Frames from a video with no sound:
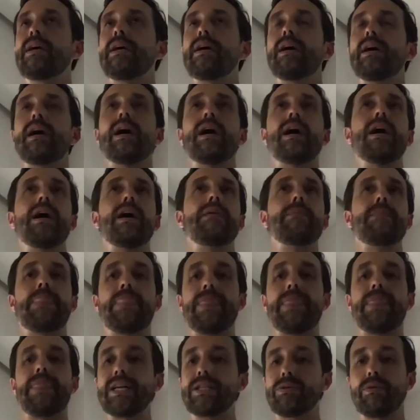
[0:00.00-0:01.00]
Uh,
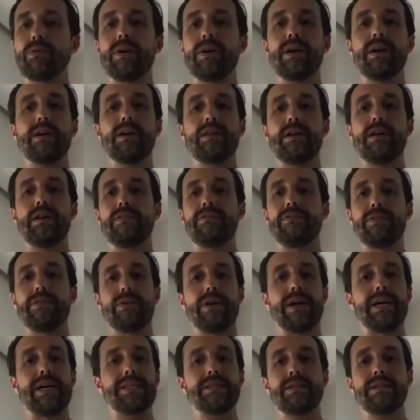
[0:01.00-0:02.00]
that's where the
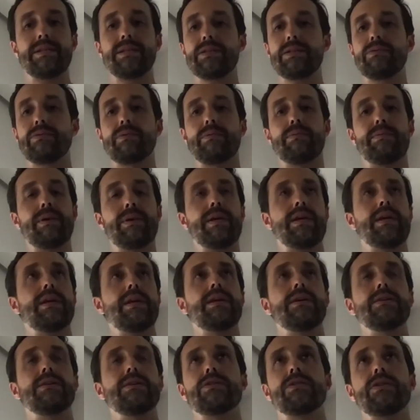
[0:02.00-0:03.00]
fluorescence would
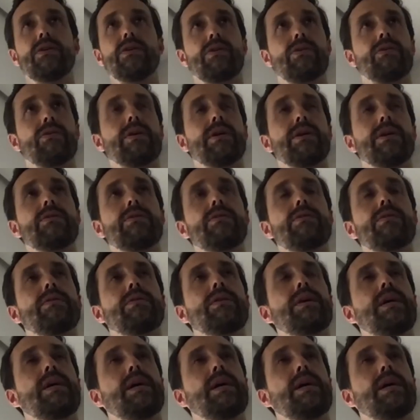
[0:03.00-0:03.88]
be so critical.